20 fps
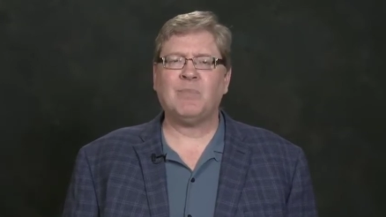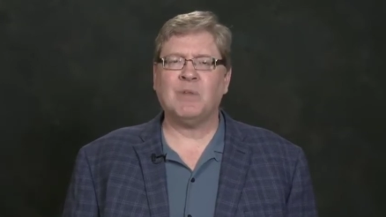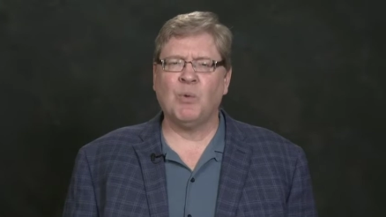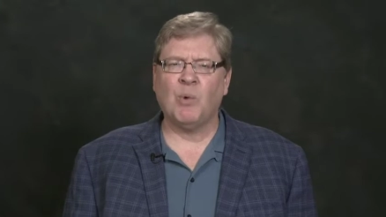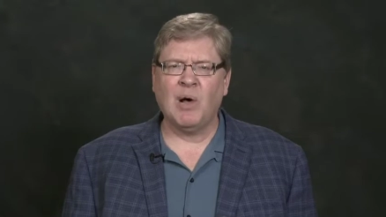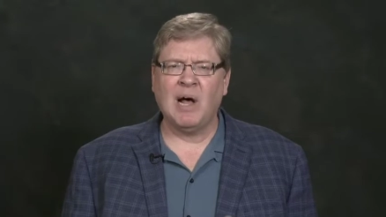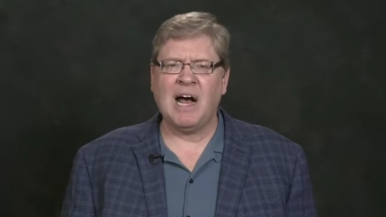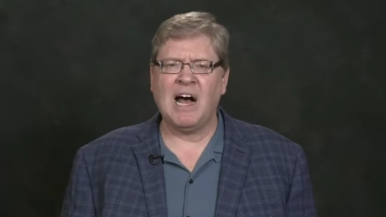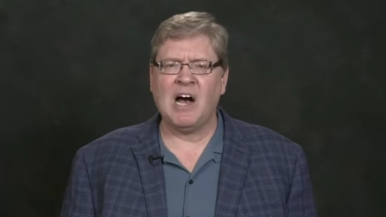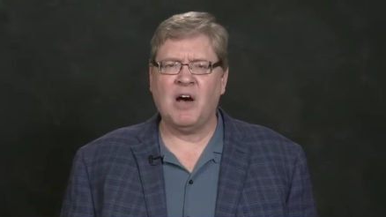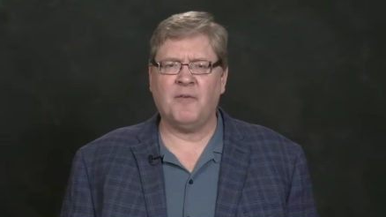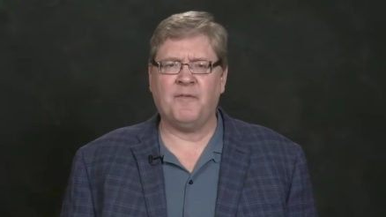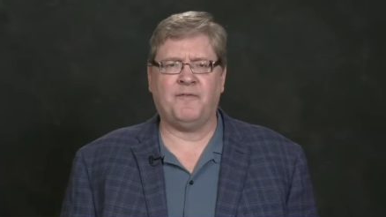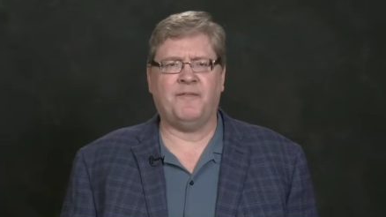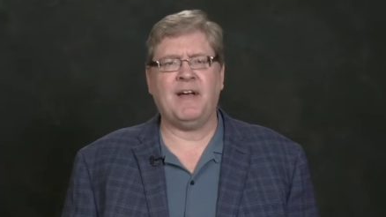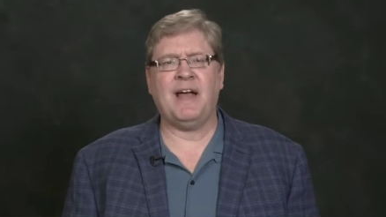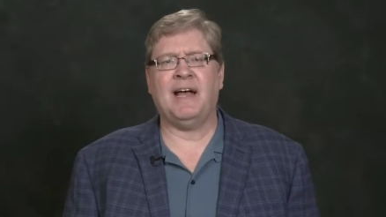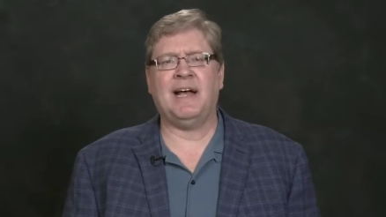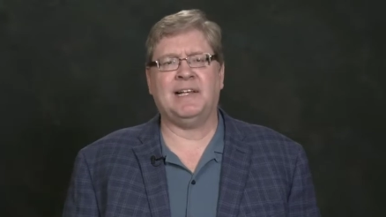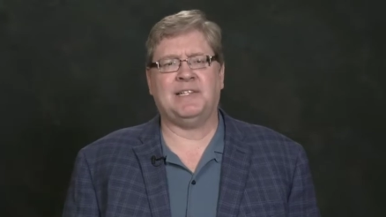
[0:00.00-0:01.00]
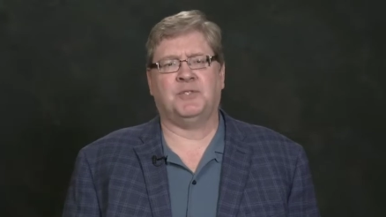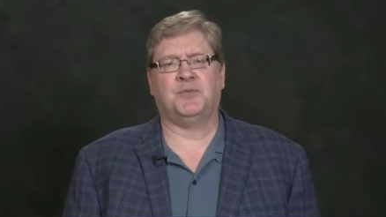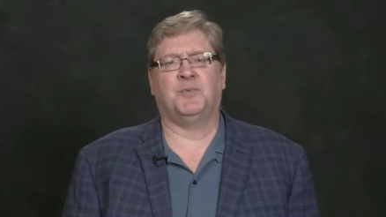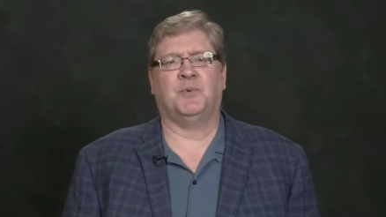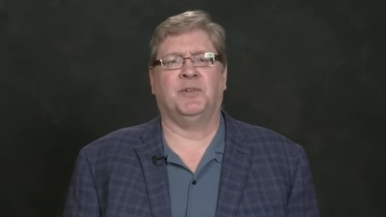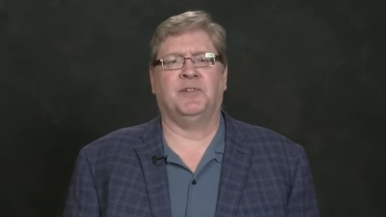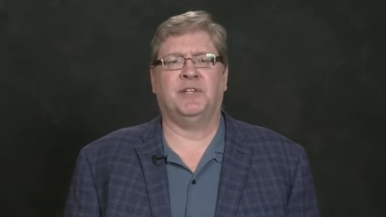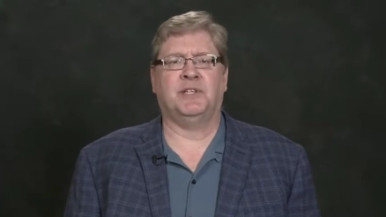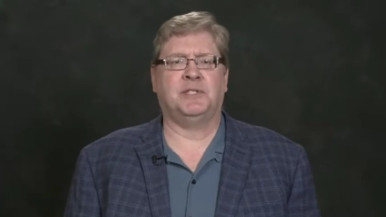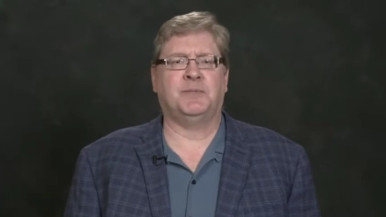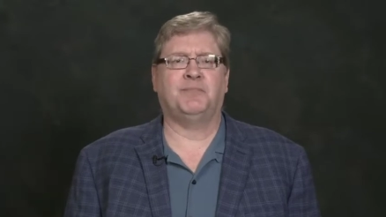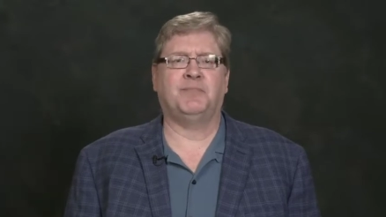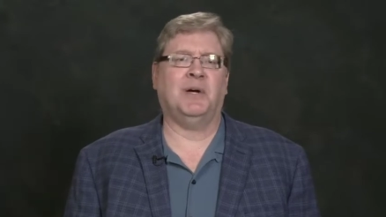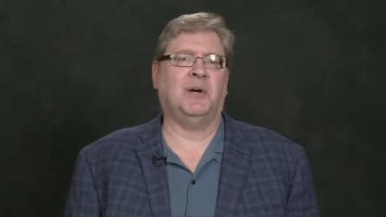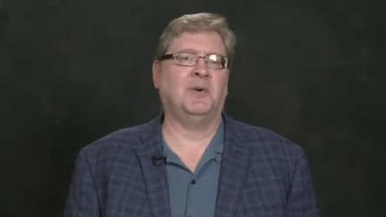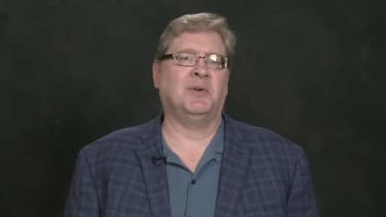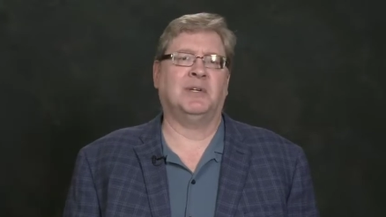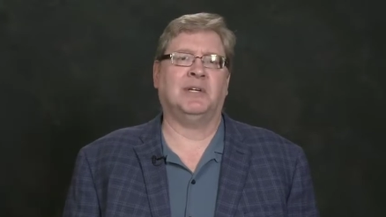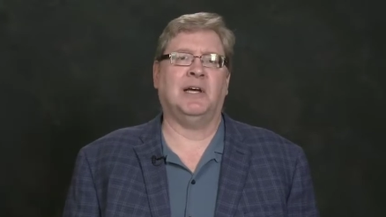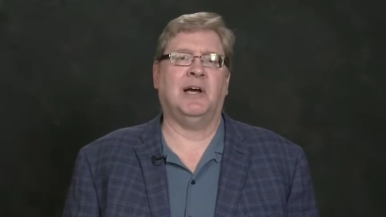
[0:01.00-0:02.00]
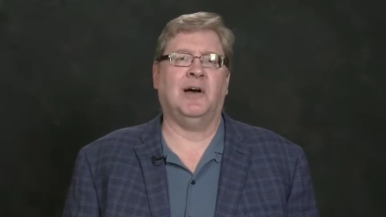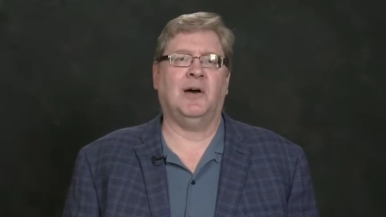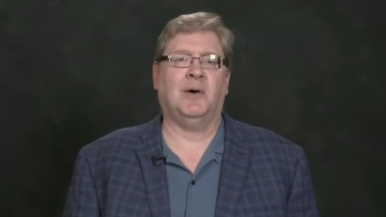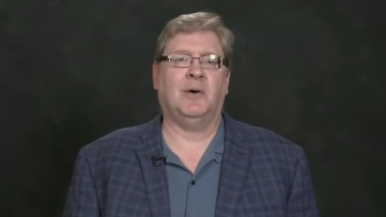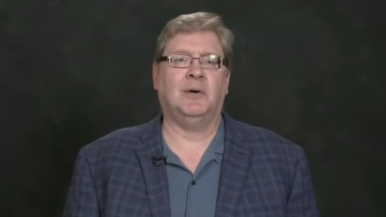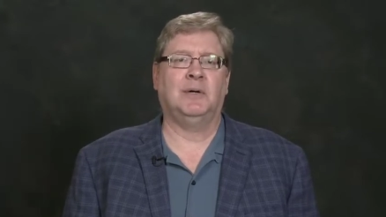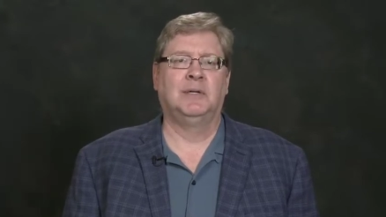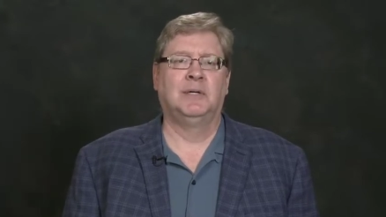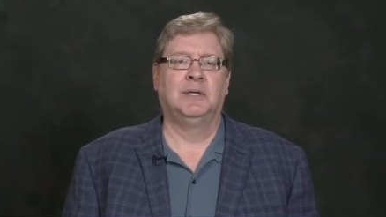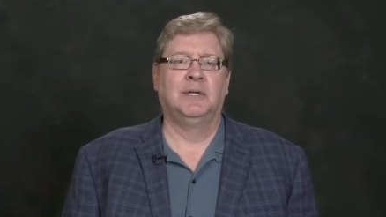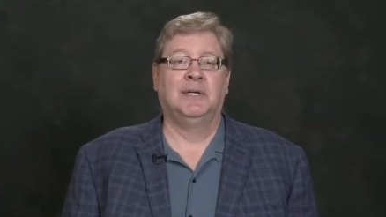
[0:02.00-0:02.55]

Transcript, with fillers: well, how fast will this boat go?